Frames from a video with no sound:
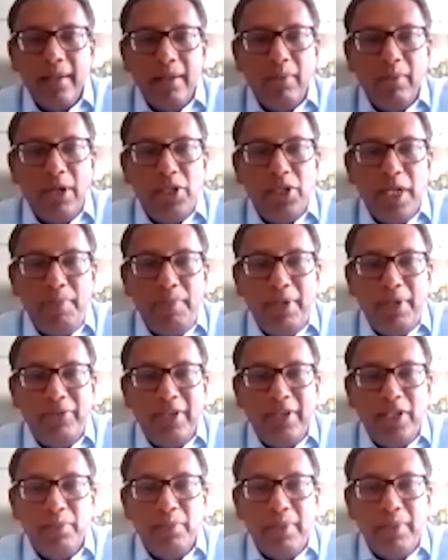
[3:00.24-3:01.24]
Well, GPs
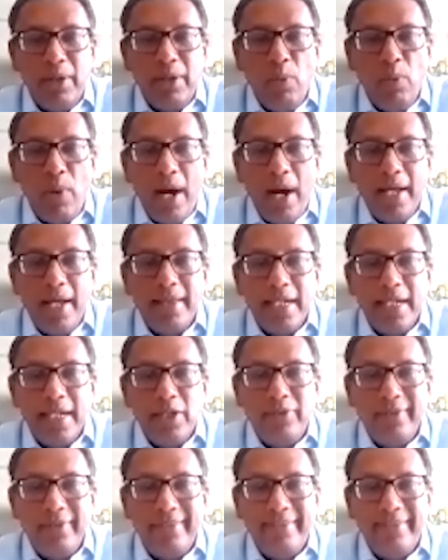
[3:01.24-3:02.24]
need to be aware that
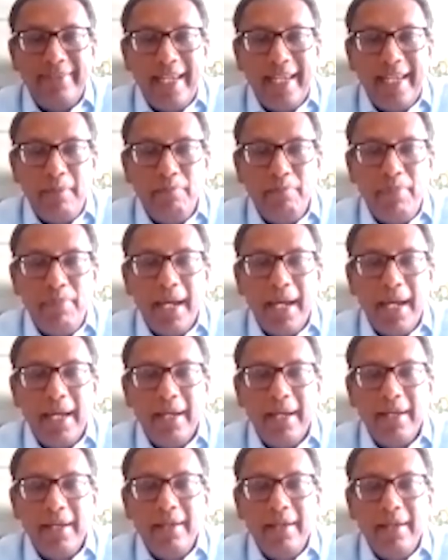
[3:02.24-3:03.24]
using scheme
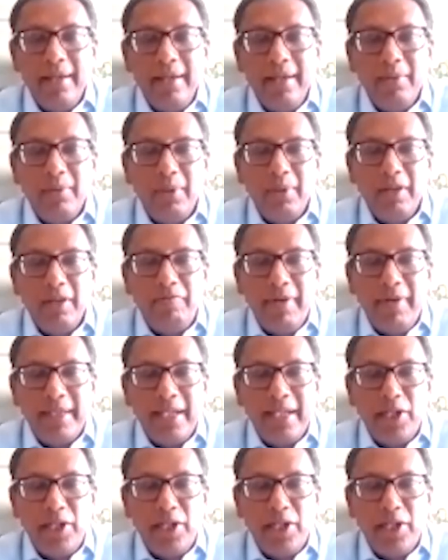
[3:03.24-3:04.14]
pay will affect their